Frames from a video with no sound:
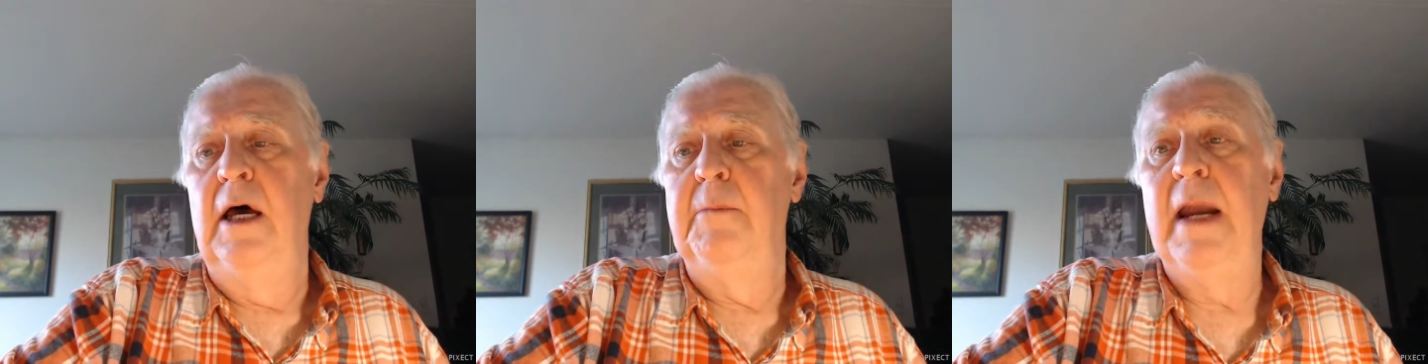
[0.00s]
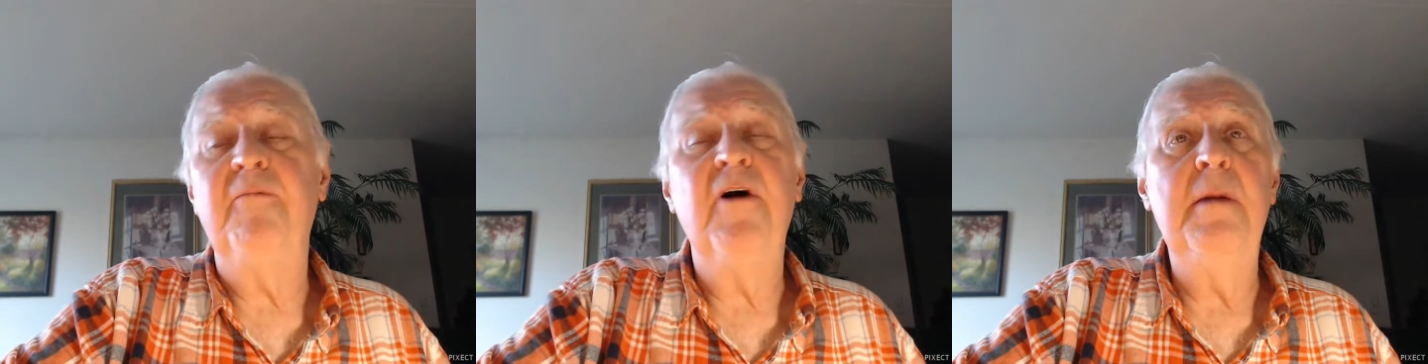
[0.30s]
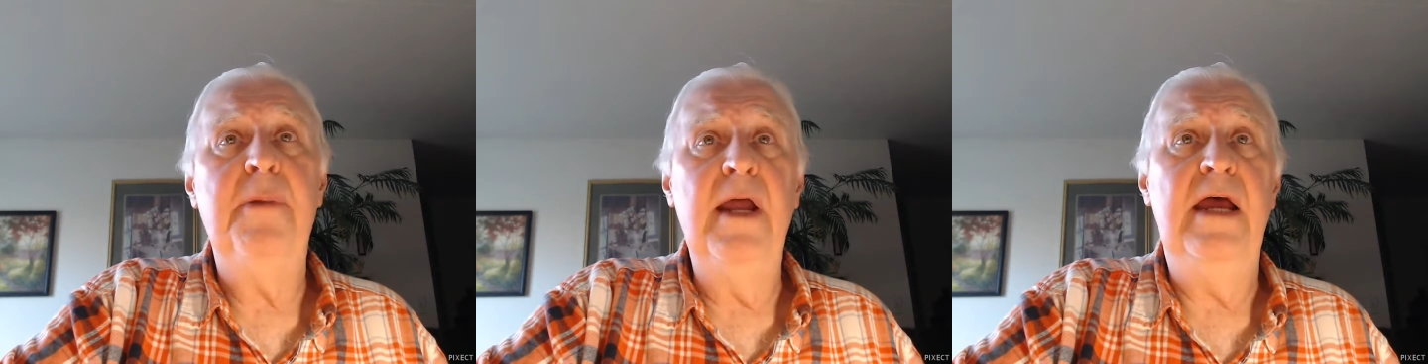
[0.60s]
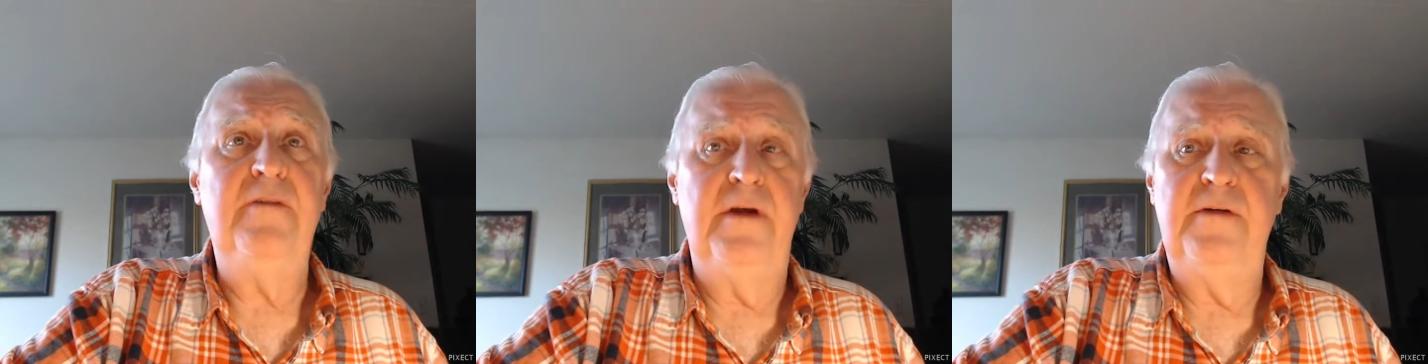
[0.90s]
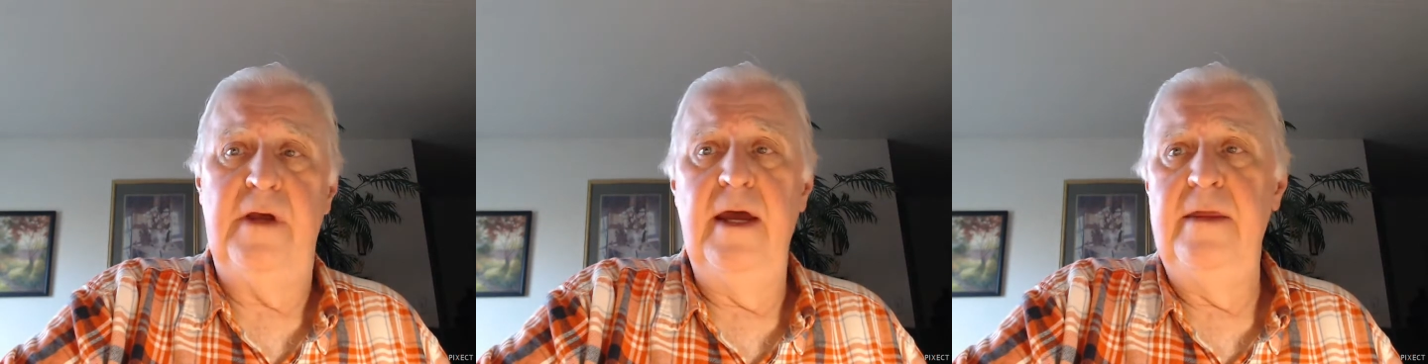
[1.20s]
But I'm very pleased to
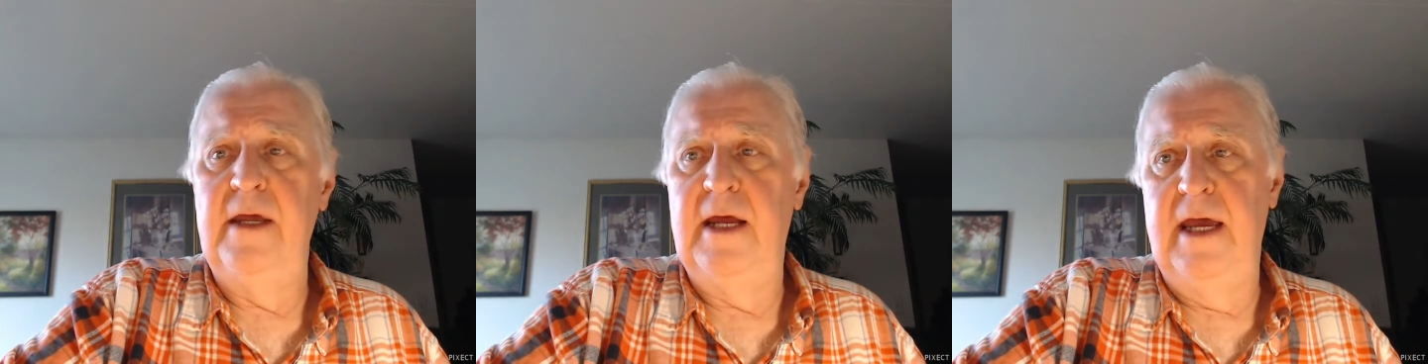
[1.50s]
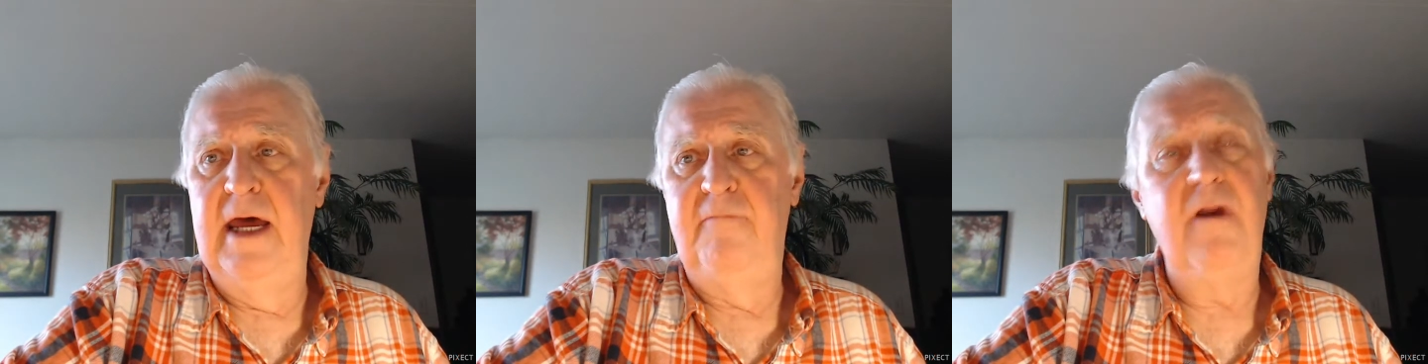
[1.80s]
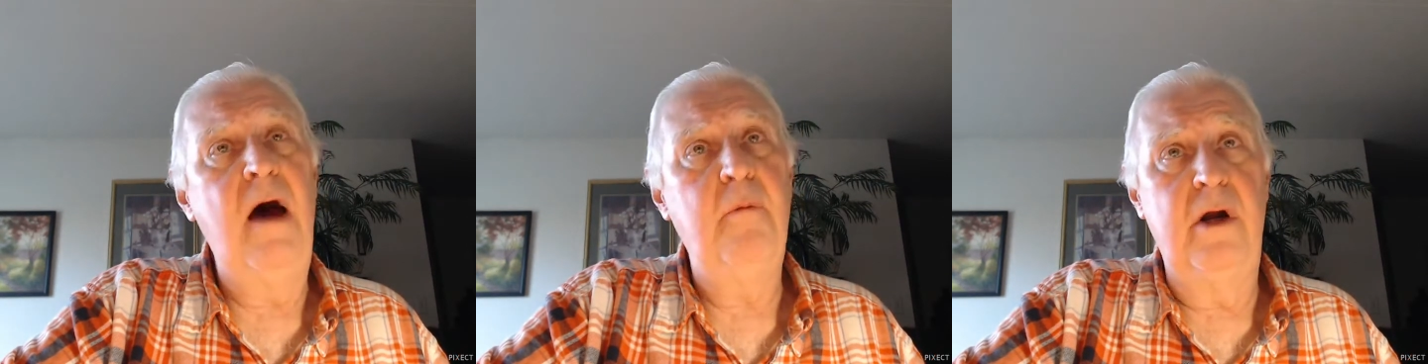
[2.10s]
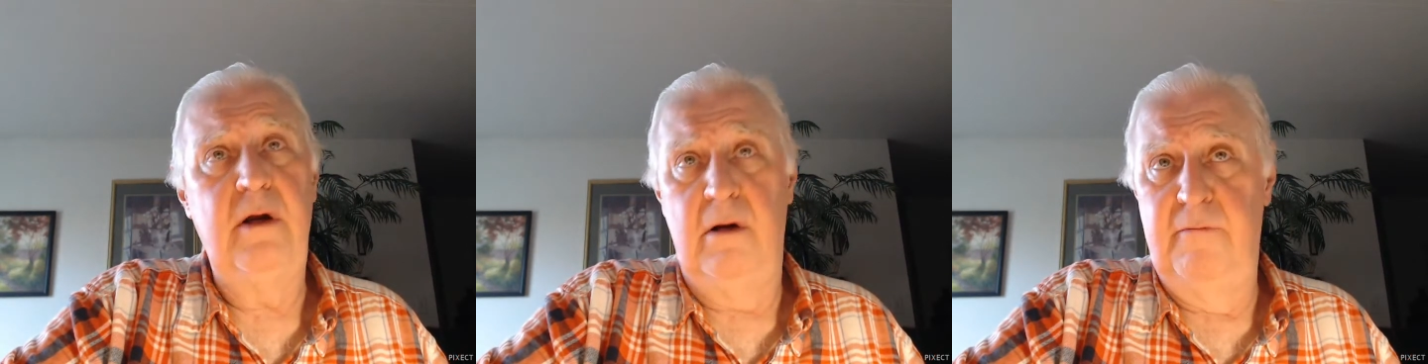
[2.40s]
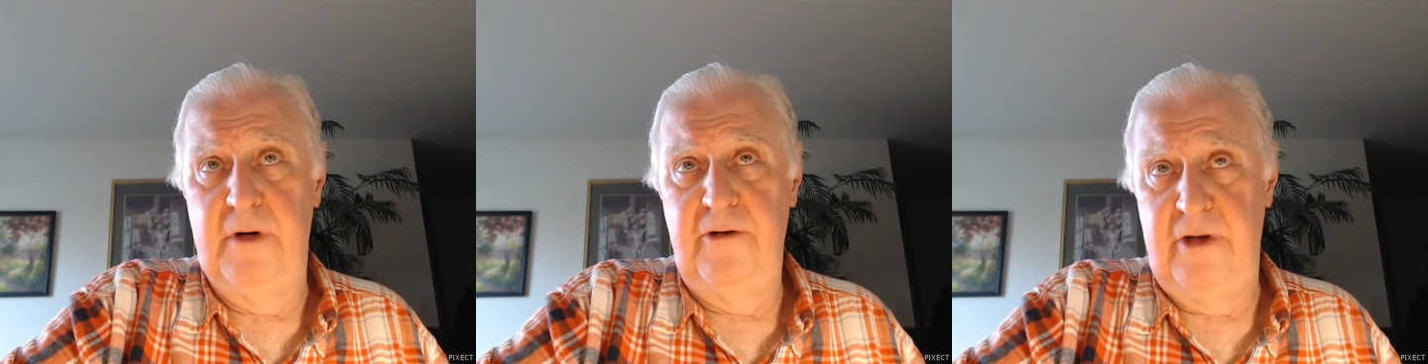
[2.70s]
say that I had Flower Girl
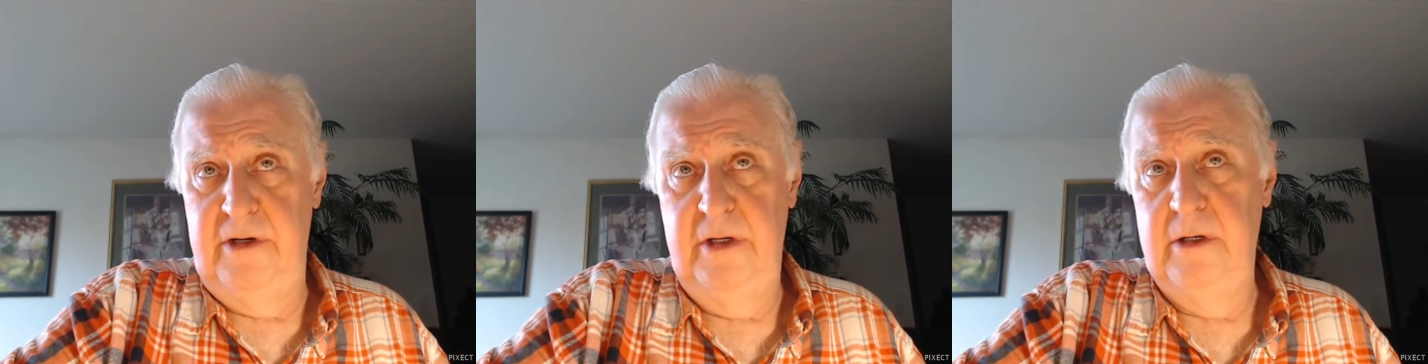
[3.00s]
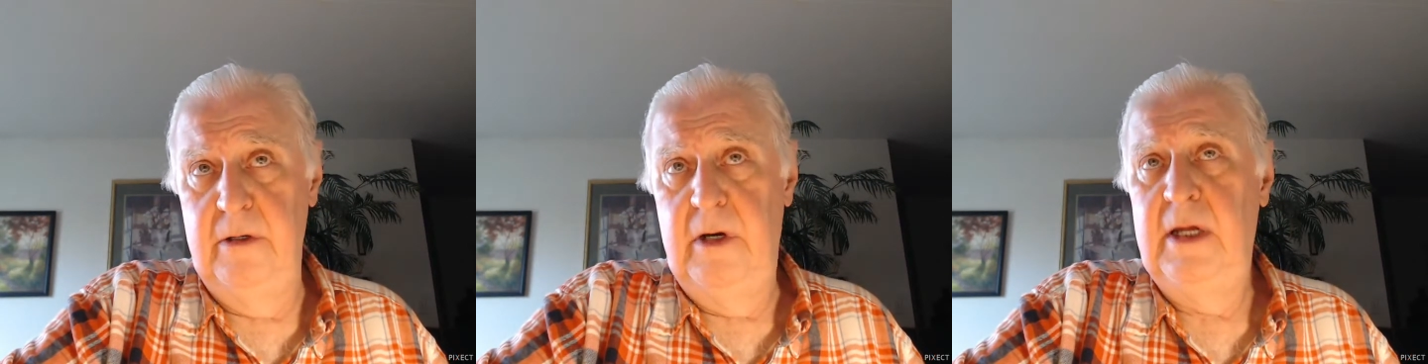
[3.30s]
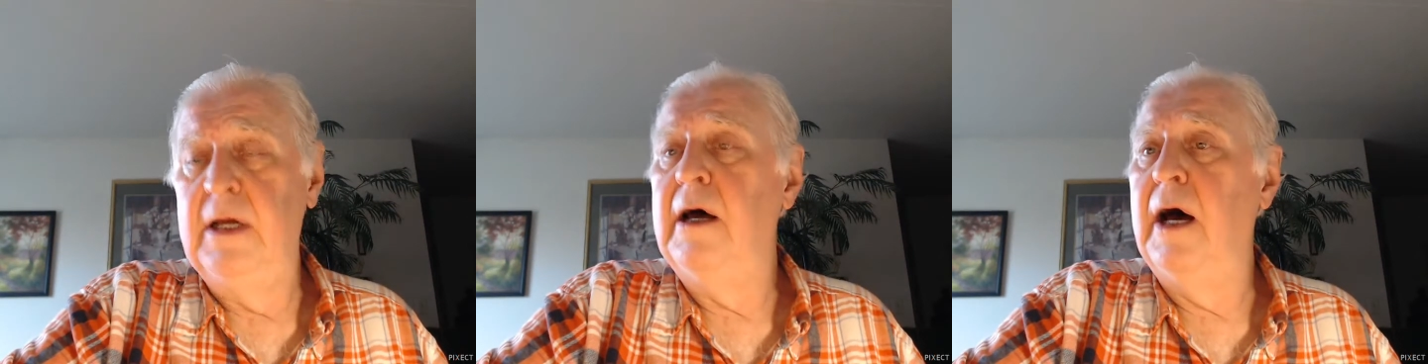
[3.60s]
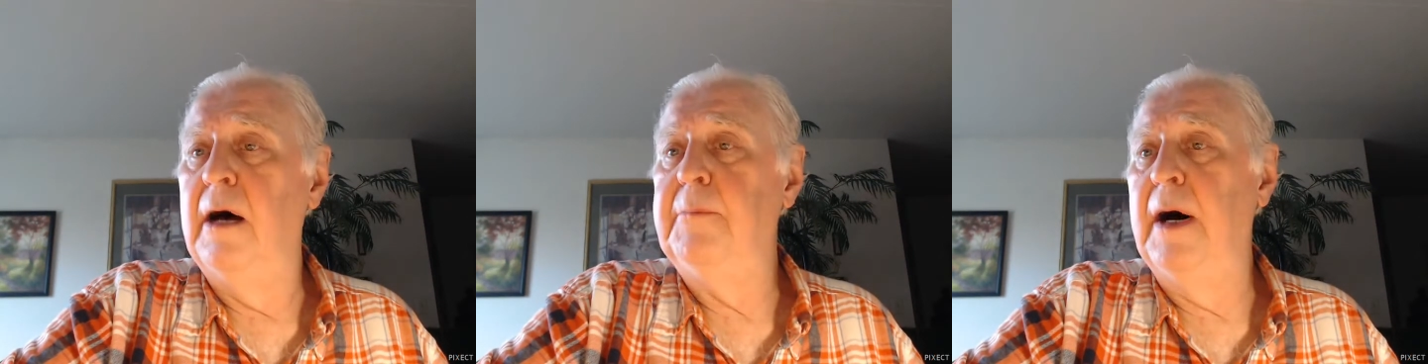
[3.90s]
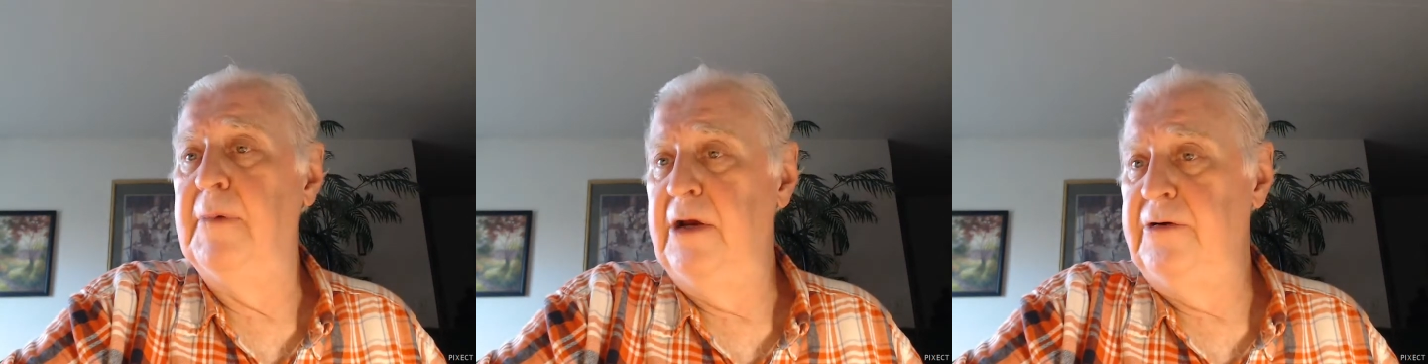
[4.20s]
version 2
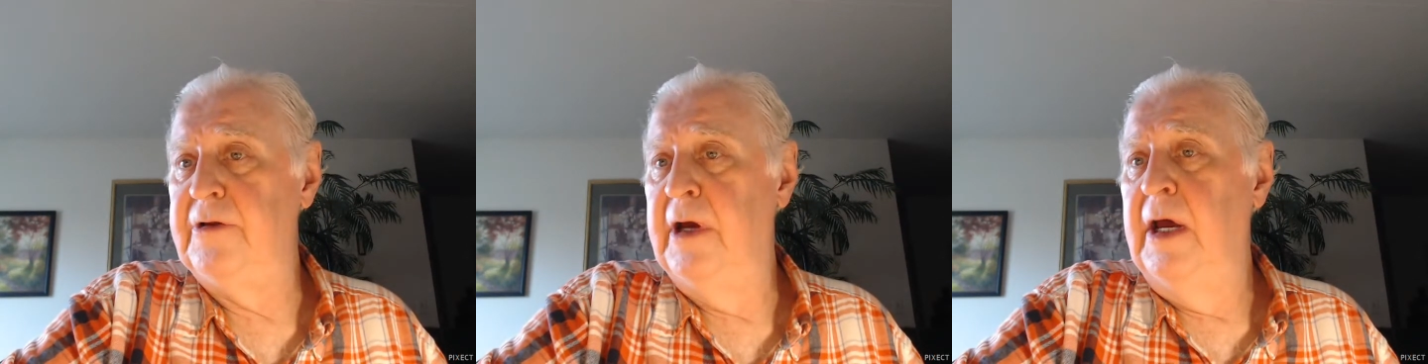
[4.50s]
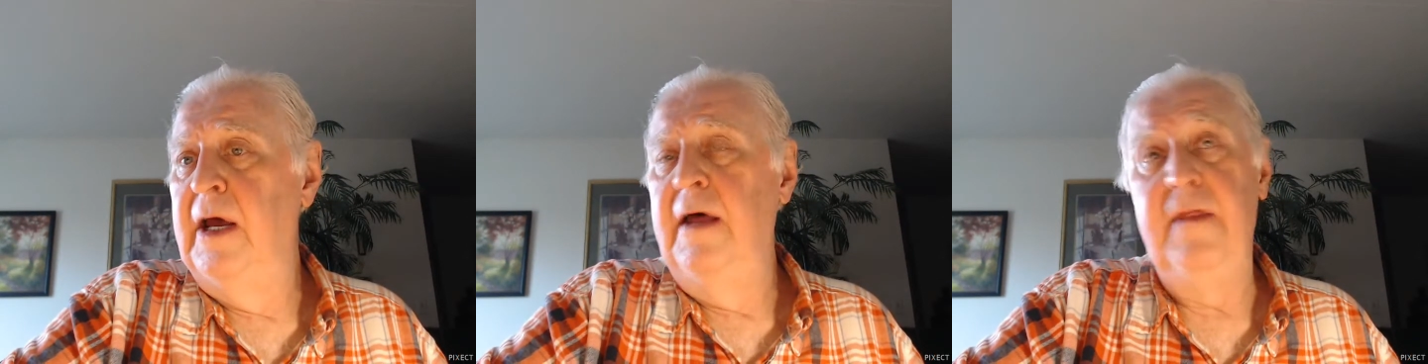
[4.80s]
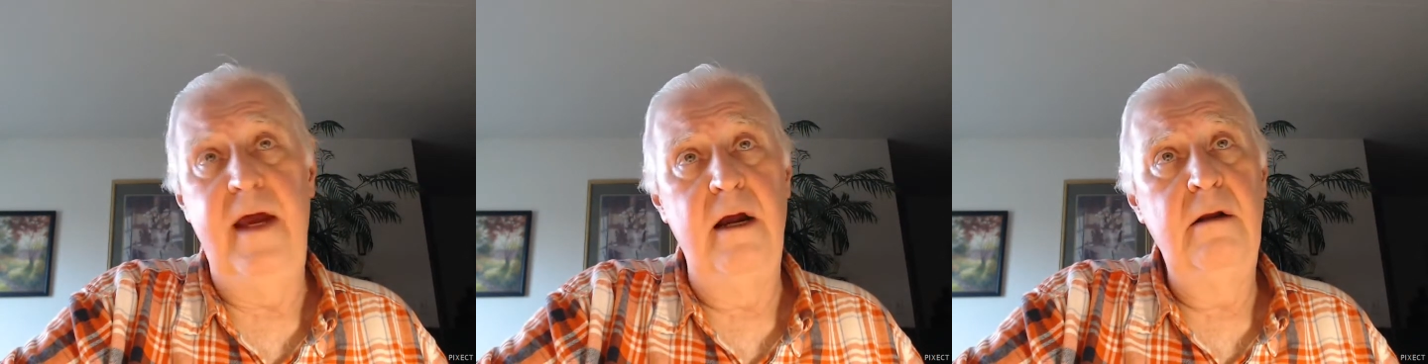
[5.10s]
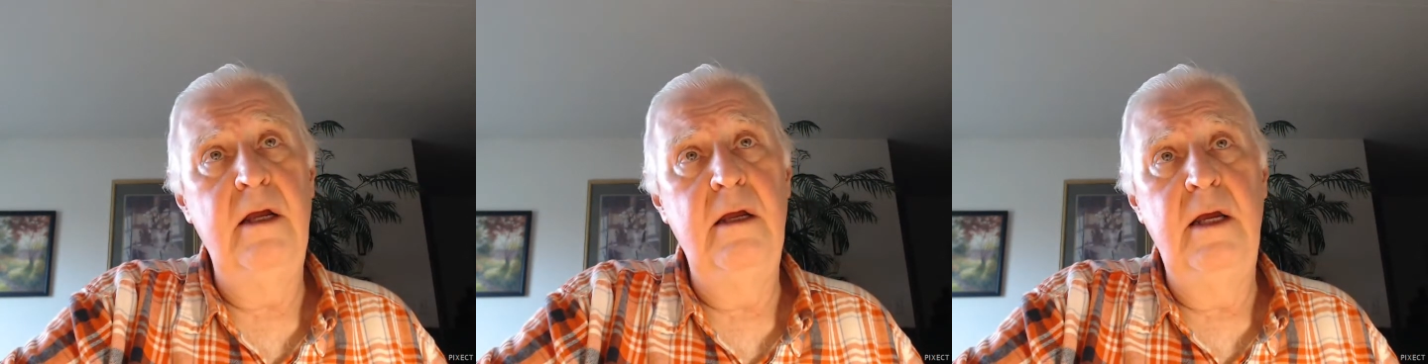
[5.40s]
published there.